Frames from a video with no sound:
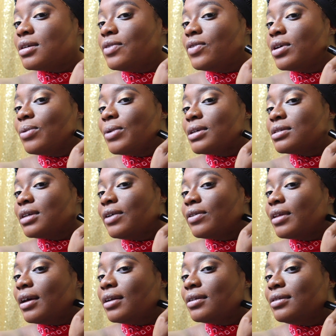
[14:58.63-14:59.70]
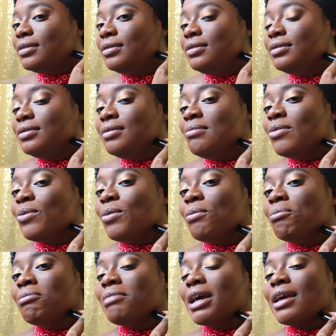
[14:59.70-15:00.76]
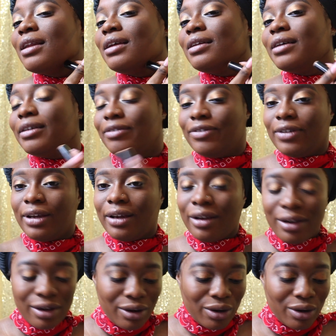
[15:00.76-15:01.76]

giving away stuff that mainly didn't fit,